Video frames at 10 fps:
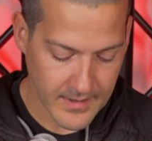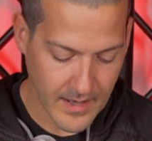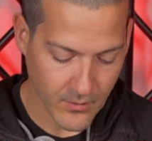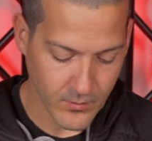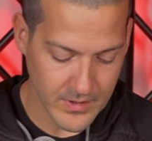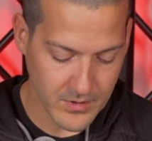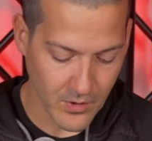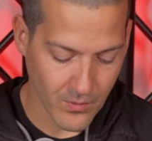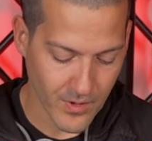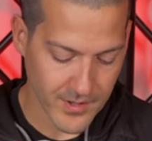Now, we
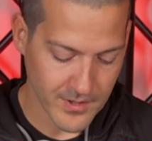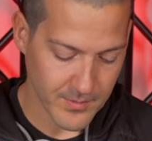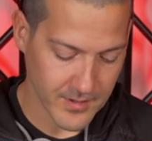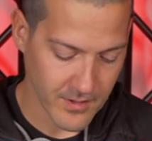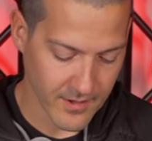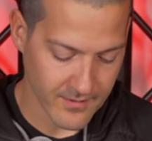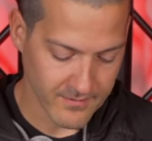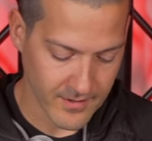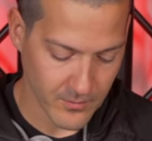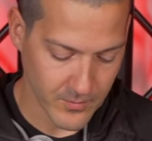don't want it to be
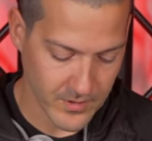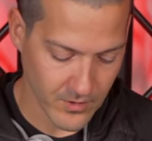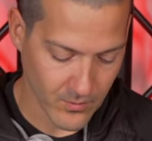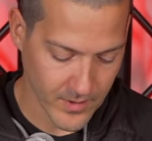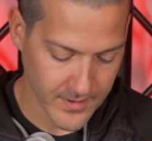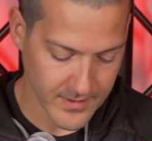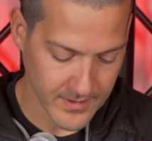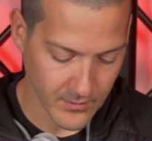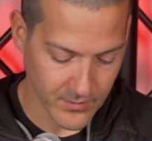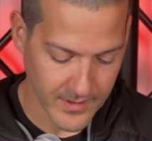constant. We don't want it to
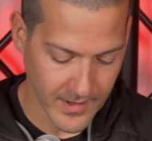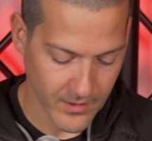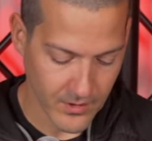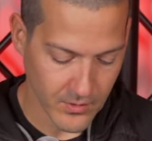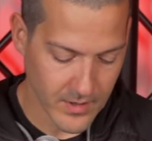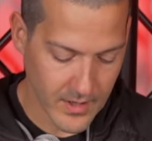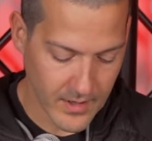go yellow.